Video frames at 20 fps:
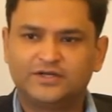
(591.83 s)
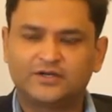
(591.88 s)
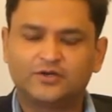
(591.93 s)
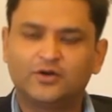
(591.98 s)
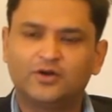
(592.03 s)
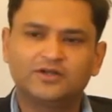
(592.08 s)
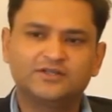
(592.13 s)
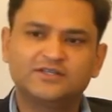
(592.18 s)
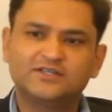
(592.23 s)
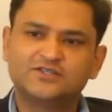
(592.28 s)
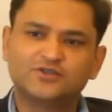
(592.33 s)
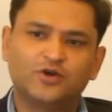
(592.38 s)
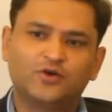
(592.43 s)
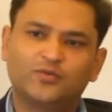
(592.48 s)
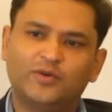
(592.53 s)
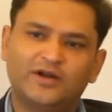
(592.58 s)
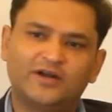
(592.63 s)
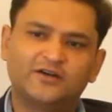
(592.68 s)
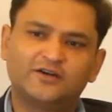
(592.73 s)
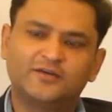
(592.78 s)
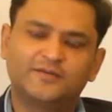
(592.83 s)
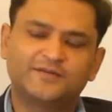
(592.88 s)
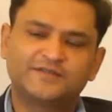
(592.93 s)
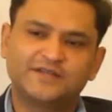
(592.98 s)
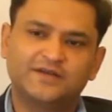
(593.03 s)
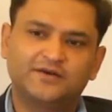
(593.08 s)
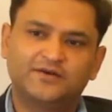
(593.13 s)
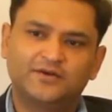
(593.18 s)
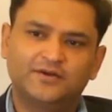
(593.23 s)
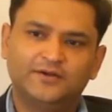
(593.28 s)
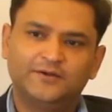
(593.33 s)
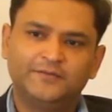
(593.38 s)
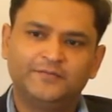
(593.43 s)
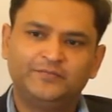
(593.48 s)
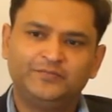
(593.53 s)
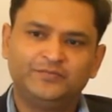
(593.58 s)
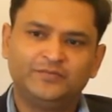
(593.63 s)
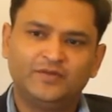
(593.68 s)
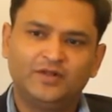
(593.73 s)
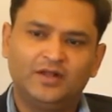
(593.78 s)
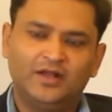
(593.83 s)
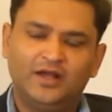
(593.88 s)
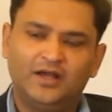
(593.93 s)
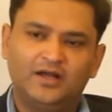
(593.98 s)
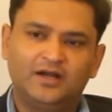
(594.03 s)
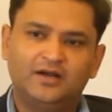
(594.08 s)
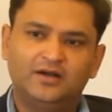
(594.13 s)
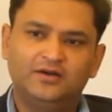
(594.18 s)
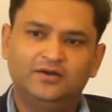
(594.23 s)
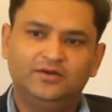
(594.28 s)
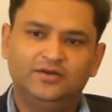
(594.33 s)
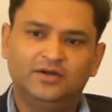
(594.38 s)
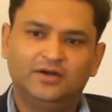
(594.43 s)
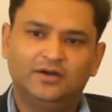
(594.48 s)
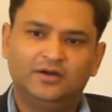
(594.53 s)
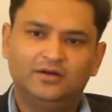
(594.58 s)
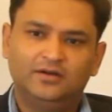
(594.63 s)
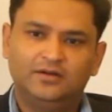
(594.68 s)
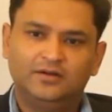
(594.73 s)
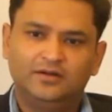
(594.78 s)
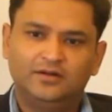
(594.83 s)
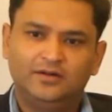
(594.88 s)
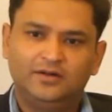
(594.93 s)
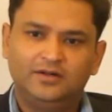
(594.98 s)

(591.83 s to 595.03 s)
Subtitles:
Technology is not 100%. And the